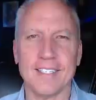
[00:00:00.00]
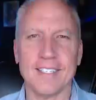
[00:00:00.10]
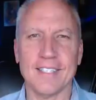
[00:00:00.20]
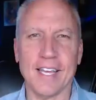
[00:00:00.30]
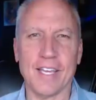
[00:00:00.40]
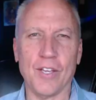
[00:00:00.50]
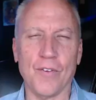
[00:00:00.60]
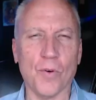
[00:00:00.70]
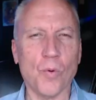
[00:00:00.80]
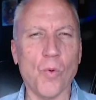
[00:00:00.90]
Thank you
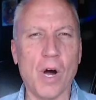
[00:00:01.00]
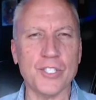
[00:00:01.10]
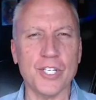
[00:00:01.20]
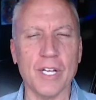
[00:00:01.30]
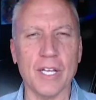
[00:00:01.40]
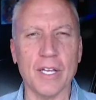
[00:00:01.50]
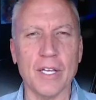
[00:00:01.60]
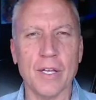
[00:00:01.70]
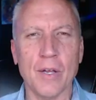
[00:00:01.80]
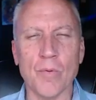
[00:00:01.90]
for watching.
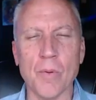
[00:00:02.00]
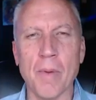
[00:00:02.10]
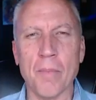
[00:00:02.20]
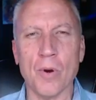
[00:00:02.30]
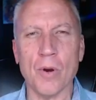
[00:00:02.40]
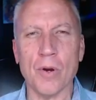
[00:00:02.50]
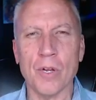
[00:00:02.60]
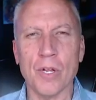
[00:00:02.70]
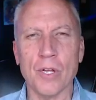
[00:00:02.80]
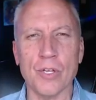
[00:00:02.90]
Remember,
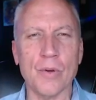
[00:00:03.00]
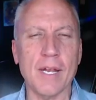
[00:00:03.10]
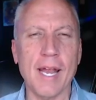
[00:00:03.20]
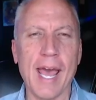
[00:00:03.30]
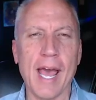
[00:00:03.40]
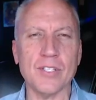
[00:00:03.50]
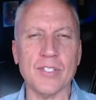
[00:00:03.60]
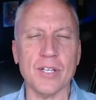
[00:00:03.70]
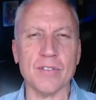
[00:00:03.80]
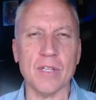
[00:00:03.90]
you can
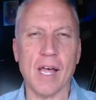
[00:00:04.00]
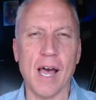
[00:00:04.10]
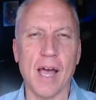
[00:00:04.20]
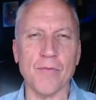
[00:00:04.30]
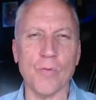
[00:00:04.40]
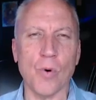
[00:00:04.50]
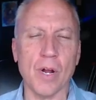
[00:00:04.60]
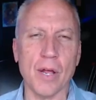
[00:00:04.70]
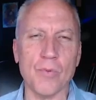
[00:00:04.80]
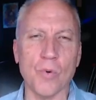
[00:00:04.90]
access live
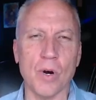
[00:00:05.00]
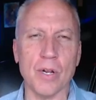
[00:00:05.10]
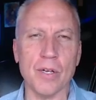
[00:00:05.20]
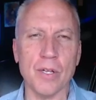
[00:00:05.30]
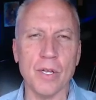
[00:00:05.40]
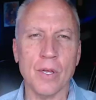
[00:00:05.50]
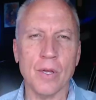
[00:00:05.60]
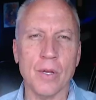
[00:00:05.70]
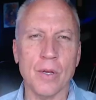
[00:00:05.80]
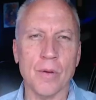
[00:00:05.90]
one-on-one
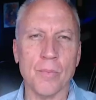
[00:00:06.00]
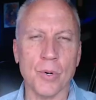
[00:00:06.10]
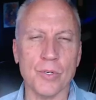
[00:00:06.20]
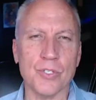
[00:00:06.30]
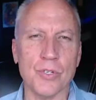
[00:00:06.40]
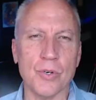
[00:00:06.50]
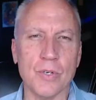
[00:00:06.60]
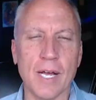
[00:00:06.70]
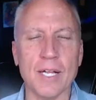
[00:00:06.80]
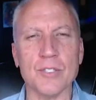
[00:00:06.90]
personal
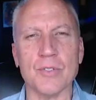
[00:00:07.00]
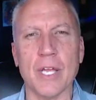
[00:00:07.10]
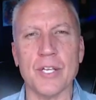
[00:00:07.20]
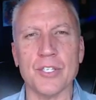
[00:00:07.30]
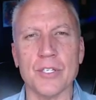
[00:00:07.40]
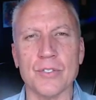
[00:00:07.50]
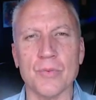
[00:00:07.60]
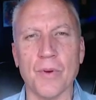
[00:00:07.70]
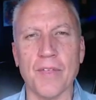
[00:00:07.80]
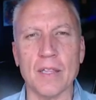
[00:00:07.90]
consultations
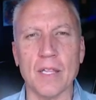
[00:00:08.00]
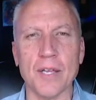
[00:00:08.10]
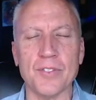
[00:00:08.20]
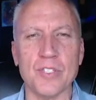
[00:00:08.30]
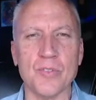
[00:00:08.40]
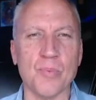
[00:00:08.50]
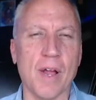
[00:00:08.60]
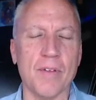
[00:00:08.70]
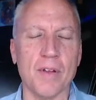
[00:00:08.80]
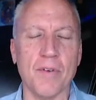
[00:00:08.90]
with a licensed
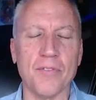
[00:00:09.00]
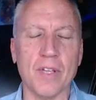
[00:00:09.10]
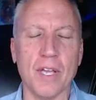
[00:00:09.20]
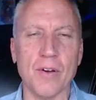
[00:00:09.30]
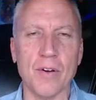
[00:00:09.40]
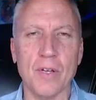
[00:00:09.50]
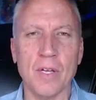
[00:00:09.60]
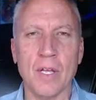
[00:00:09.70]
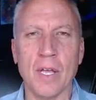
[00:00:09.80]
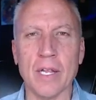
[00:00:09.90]
private investigator,
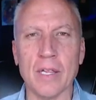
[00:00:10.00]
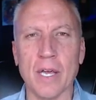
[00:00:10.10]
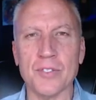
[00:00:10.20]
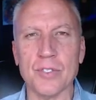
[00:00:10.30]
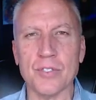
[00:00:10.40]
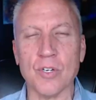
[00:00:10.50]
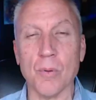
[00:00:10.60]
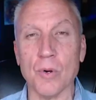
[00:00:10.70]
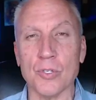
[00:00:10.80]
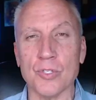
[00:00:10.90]
a licensed
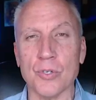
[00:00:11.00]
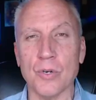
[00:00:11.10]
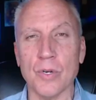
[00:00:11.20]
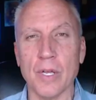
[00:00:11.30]
commercial